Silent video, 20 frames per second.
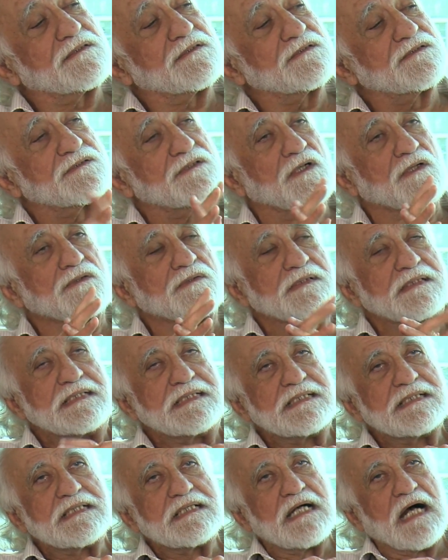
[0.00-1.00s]
So
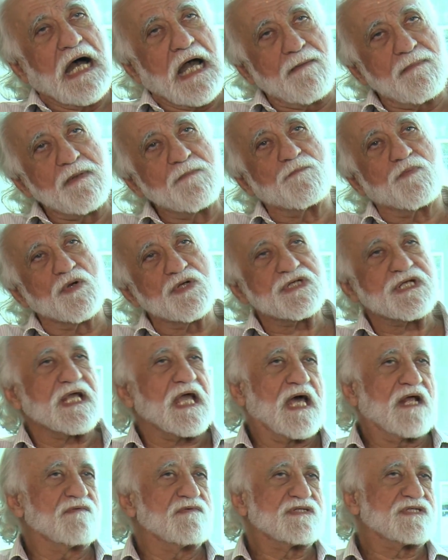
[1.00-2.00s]
I've been pushing
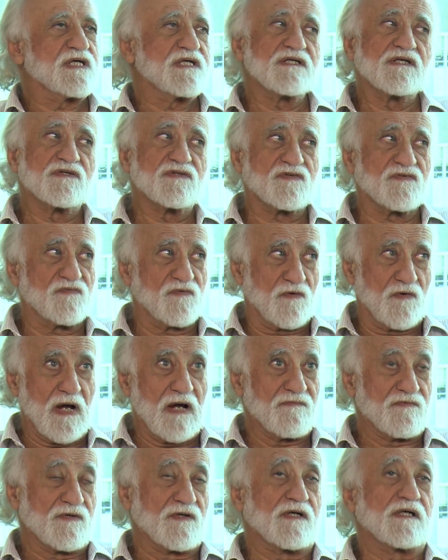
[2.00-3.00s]
heterogeneous
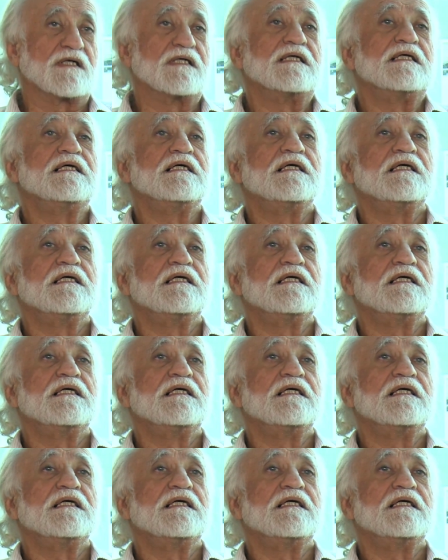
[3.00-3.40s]
forever,